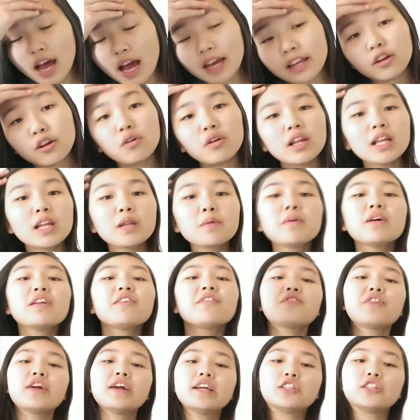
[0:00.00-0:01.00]
I know a little bit
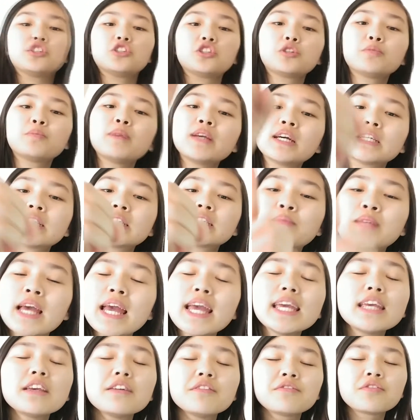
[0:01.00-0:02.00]
of French. Because I'm
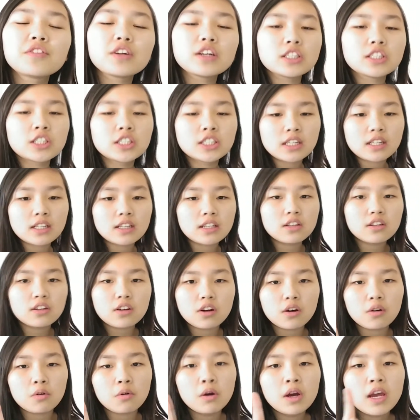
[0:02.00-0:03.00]
taking French and, you
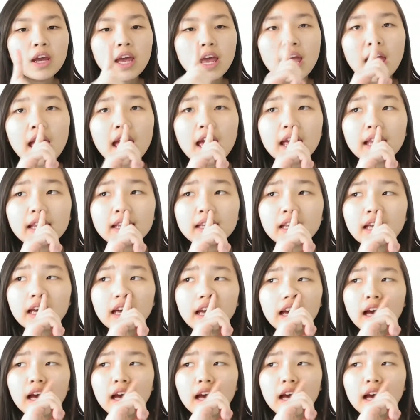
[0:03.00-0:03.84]
know, and